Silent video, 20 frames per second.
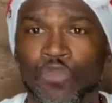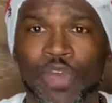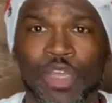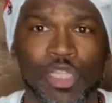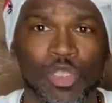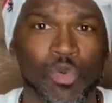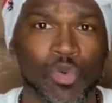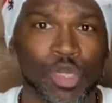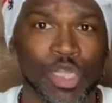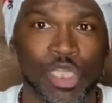
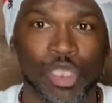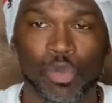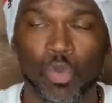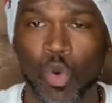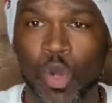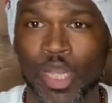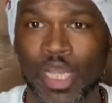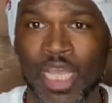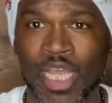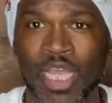
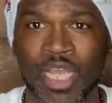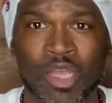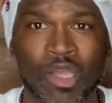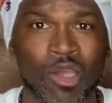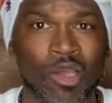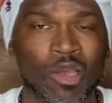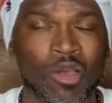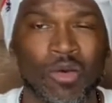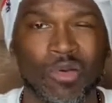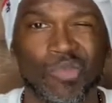2020,
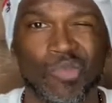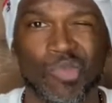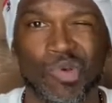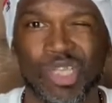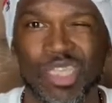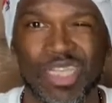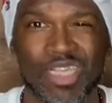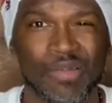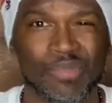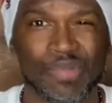placing
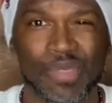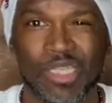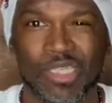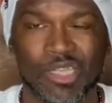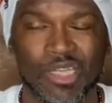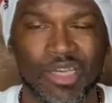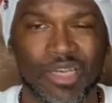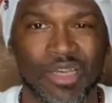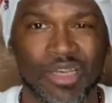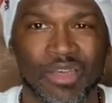a piece
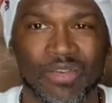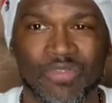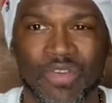of